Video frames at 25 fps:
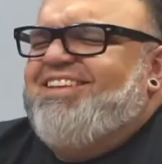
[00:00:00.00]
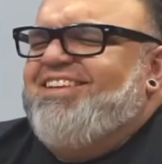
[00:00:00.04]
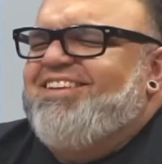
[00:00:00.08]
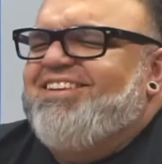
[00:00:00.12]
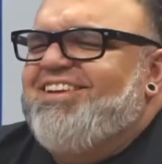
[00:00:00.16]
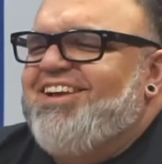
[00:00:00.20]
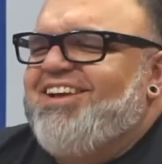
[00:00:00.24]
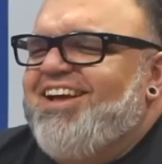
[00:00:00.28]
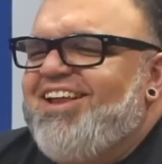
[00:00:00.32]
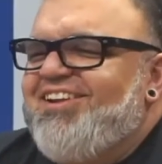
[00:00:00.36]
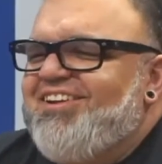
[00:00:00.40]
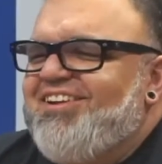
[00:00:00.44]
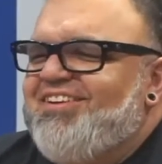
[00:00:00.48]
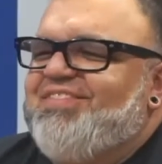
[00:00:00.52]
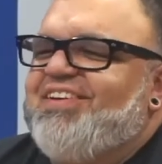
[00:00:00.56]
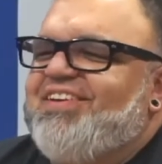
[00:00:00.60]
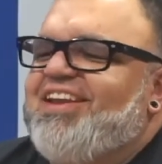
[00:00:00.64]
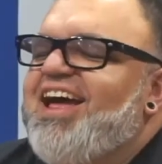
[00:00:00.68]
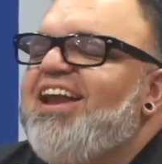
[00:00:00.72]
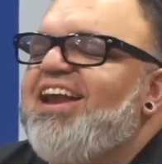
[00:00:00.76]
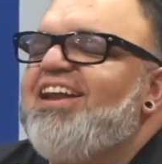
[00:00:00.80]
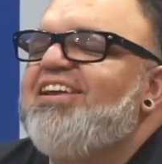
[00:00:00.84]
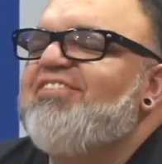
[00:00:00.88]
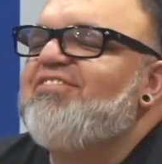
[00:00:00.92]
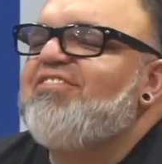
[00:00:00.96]
I
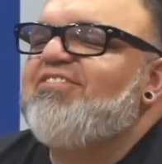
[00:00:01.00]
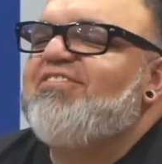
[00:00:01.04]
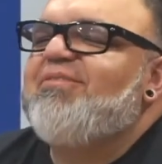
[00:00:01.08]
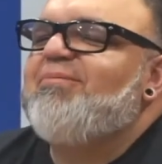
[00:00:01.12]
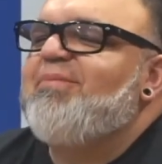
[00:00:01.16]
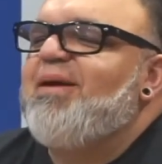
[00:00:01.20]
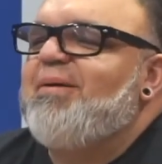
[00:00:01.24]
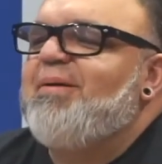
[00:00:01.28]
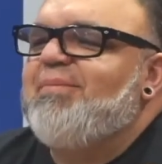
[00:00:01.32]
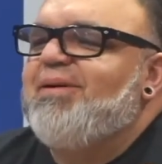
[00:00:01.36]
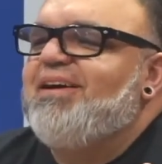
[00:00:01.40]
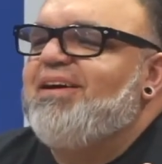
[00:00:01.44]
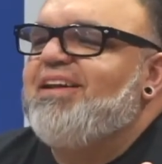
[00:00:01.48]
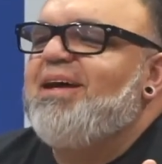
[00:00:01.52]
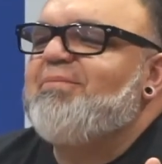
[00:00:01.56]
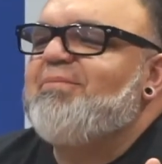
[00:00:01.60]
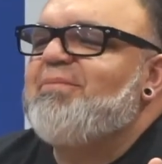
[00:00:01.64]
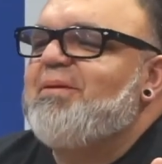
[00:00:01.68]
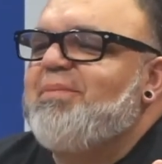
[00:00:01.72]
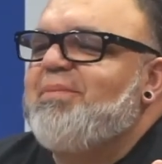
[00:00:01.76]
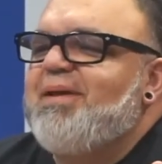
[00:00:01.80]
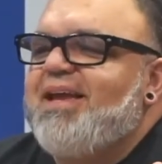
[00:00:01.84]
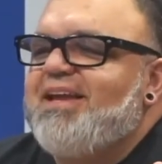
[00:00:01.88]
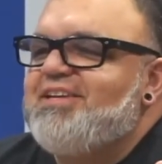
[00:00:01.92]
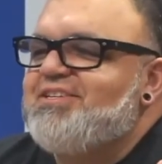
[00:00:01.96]
don't even remember. And I'm the
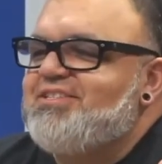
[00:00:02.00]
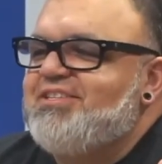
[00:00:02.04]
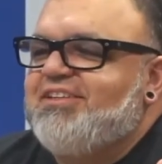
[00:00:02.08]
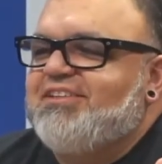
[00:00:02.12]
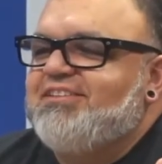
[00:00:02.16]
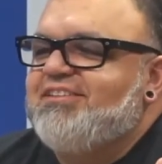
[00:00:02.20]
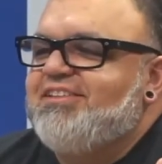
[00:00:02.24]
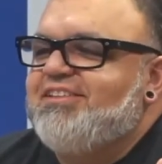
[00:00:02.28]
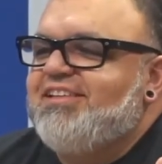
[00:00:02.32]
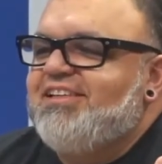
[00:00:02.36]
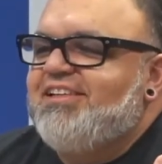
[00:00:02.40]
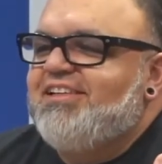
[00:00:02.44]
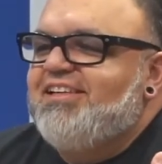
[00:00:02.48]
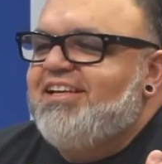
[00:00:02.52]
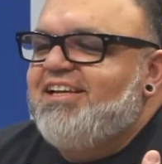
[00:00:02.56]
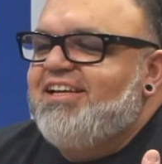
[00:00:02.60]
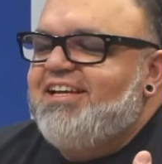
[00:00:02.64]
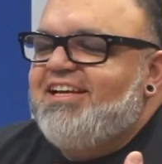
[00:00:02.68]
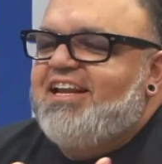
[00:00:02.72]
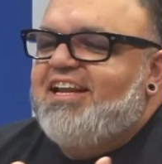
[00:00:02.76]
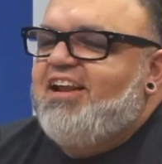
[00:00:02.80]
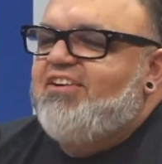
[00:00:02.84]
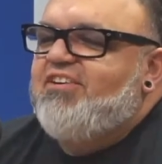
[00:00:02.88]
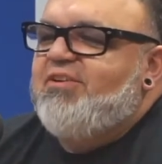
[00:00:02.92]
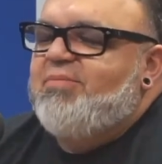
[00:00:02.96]
patient.
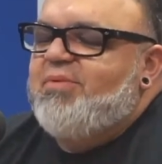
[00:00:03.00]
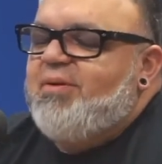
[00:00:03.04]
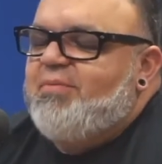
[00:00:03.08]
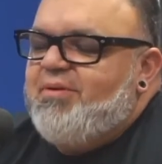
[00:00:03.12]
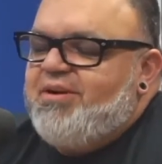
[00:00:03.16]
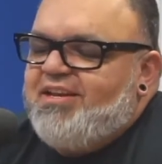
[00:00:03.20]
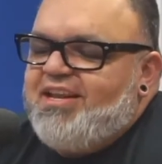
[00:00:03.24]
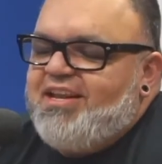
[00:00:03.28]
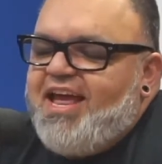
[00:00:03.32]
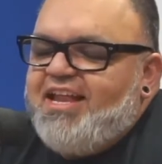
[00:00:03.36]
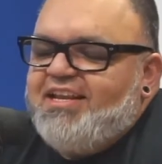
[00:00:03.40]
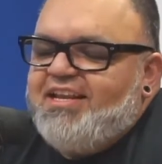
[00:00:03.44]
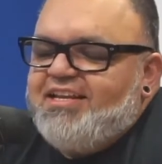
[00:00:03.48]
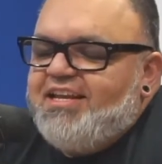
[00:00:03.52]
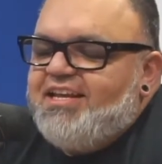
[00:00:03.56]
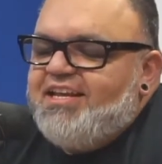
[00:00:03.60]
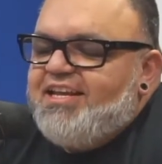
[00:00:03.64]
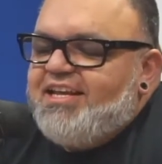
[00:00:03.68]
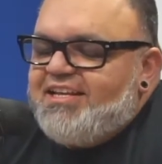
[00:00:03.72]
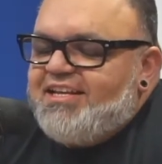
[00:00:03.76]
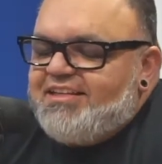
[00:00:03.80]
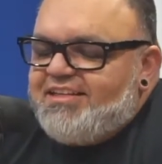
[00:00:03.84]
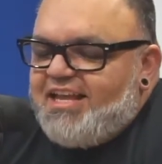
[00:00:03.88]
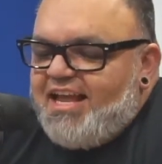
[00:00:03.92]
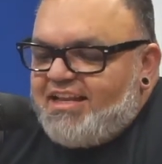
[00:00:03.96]
And I remember. And
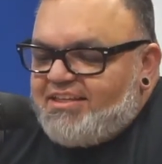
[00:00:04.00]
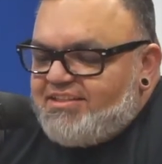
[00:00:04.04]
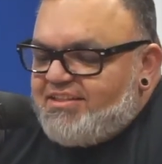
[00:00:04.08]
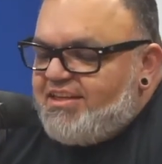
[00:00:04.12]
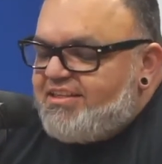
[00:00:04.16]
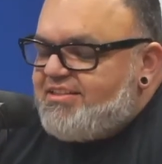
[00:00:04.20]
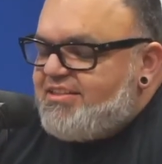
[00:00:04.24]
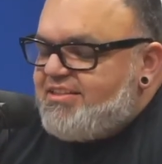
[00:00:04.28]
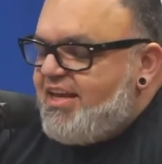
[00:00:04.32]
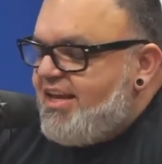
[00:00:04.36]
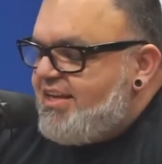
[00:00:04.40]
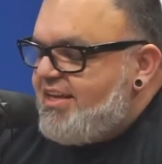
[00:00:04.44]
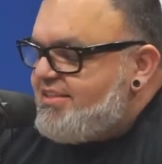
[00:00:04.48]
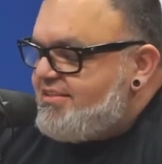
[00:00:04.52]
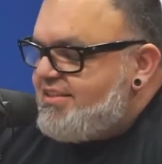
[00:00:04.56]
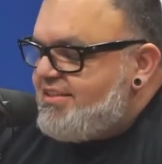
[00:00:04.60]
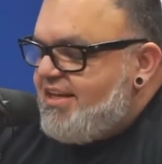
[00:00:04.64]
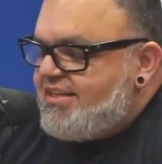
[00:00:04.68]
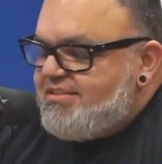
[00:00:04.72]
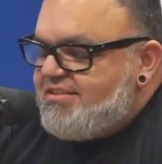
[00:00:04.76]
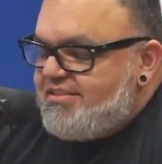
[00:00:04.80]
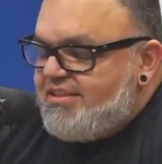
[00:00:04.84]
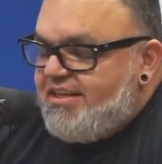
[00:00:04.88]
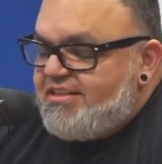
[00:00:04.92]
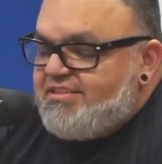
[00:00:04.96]
that's a
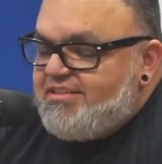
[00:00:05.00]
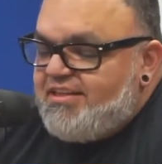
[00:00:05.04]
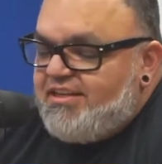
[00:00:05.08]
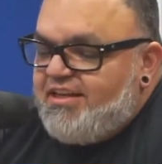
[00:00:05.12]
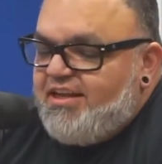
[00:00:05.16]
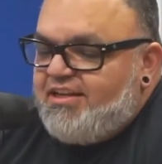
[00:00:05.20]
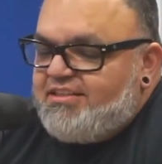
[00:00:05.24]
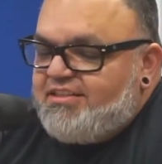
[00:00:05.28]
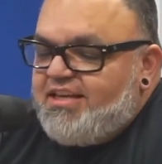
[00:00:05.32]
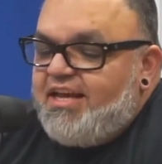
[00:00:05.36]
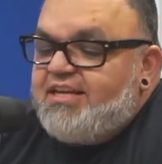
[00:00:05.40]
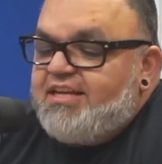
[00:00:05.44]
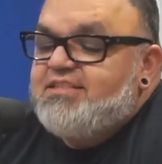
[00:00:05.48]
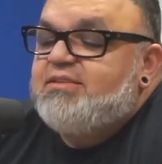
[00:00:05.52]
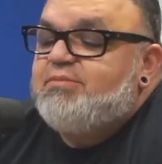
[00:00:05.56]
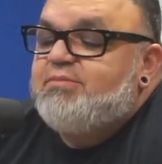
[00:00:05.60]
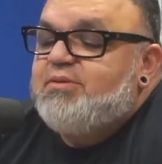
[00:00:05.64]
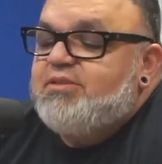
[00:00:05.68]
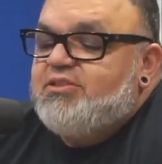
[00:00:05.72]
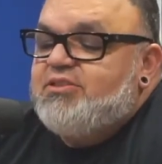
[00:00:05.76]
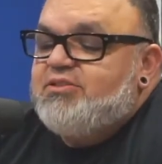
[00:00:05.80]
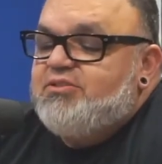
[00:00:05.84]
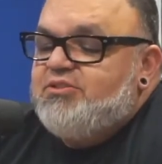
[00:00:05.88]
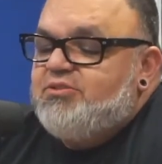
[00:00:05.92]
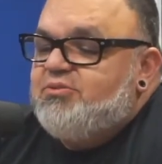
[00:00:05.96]
testament
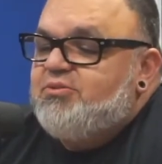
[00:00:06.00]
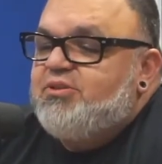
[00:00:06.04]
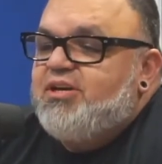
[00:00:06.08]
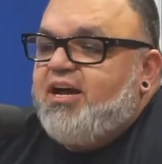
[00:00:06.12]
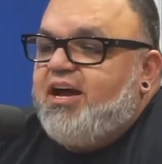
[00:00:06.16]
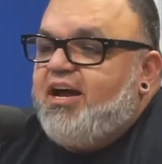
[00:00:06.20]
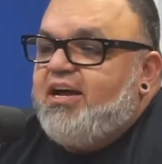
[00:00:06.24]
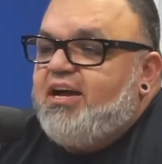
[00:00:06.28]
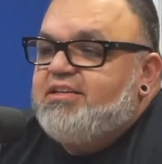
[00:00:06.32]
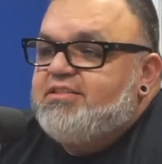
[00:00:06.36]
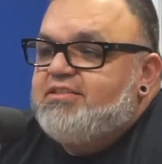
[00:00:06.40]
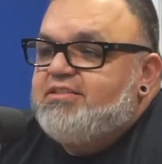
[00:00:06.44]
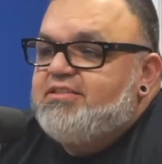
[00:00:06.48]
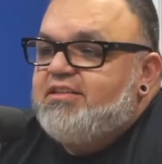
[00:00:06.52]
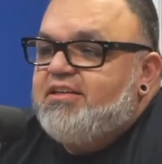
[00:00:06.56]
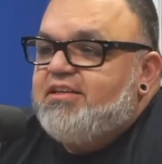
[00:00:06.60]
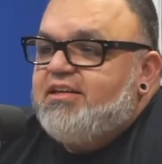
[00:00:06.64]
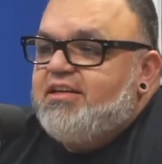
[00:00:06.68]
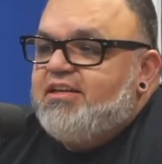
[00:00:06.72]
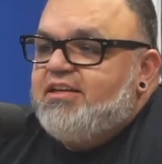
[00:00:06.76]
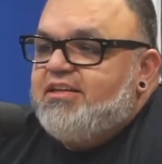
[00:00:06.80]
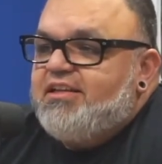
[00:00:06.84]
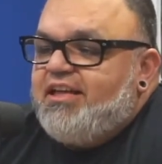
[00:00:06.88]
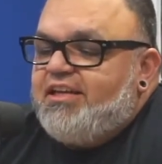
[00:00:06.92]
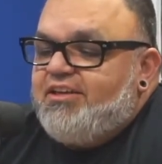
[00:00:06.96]
to you guys.
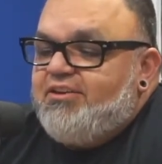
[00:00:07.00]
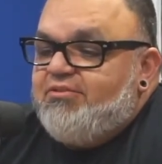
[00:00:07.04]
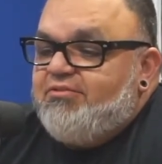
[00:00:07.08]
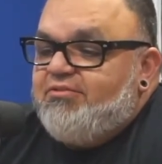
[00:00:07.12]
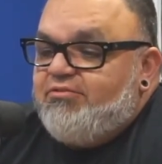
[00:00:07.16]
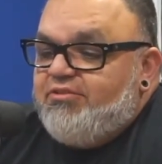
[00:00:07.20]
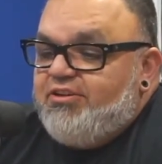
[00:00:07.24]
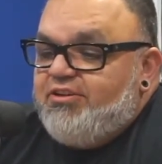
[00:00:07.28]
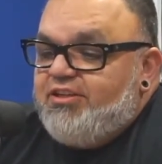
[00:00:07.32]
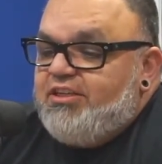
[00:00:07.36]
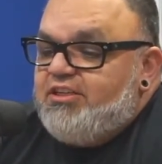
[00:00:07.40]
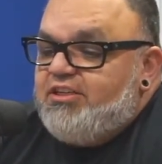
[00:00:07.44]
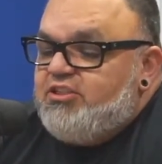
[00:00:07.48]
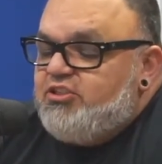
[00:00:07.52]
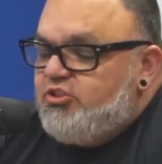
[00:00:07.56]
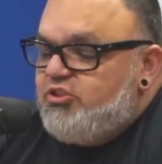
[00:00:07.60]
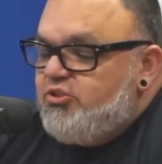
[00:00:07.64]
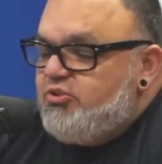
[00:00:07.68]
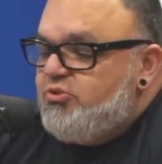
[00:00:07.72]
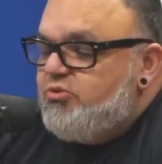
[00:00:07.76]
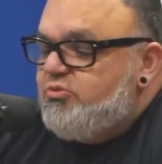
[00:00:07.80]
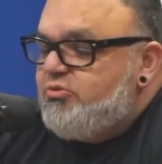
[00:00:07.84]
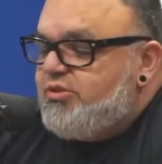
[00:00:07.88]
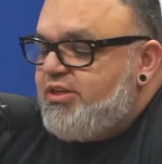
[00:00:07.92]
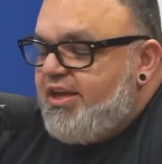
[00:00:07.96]
Like you really
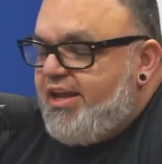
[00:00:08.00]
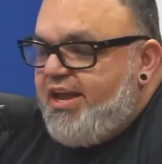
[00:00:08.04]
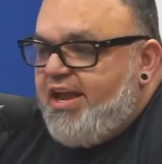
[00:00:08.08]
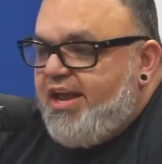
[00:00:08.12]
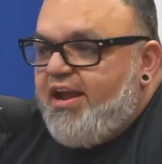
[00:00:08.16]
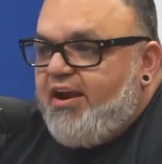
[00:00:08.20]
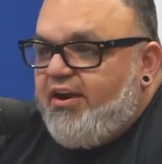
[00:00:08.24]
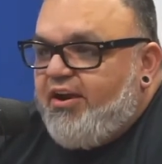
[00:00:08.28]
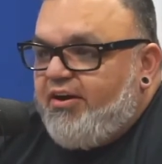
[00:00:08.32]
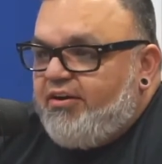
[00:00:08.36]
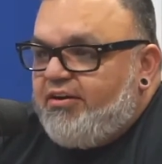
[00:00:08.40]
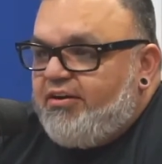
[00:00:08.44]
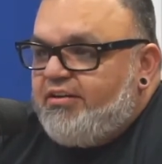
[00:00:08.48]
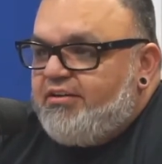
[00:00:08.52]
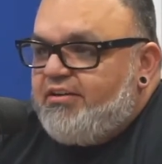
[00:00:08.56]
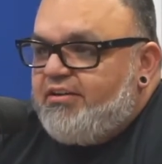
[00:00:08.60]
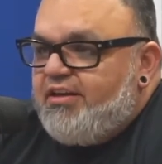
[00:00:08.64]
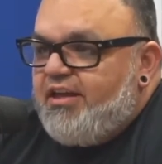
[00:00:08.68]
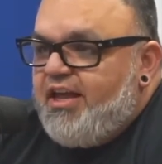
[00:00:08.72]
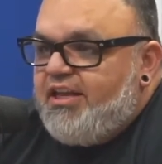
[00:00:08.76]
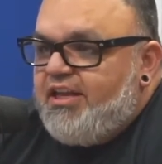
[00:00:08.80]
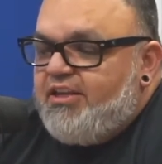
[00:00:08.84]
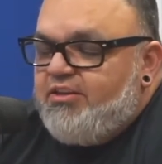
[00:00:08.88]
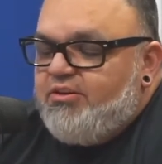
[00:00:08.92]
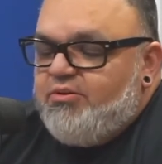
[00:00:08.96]
do care.
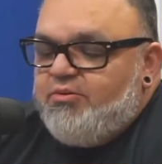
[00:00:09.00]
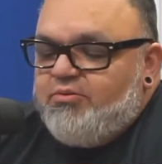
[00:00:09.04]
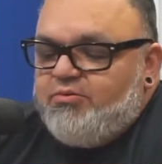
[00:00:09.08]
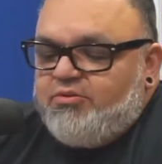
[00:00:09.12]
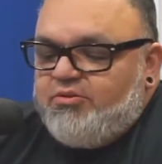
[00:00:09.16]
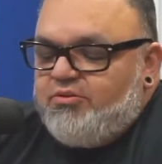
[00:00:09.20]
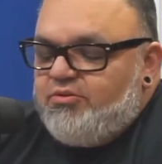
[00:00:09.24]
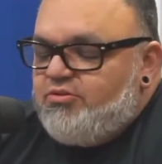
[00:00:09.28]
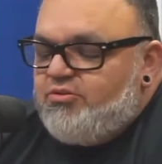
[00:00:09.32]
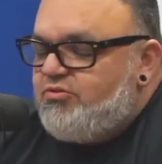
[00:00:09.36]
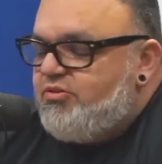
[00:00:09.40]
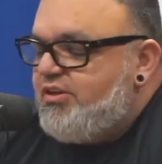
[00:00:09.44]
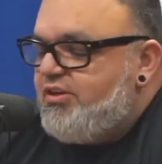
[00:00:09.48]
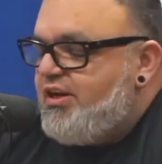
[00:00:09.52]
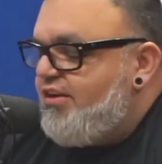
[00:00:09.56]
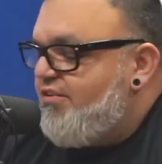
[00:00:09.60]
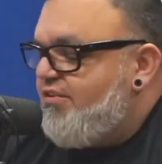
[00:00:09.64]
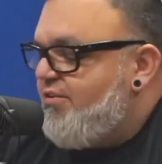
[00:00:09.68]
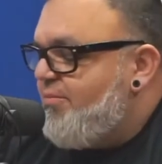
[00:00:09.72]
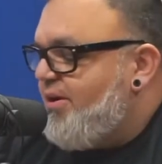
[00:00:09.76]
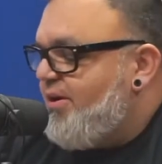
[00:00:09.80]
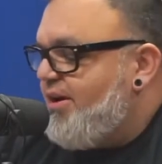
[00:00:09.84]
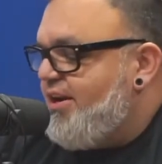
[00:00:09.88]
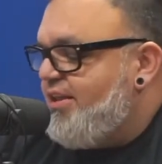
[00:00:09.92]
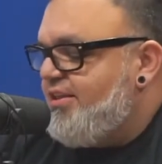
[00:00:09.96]
And you treat
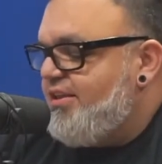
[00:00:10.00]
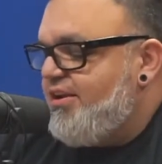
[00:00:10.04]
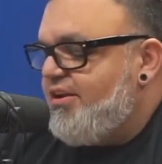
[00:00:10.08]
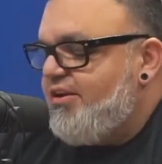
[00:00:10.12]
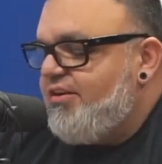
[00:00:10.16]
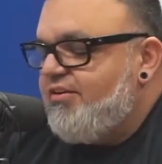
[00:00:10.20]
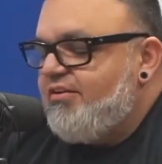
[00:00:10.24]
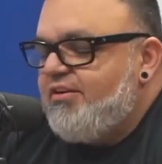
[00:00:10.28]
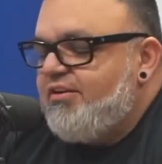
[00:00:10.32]
everybody there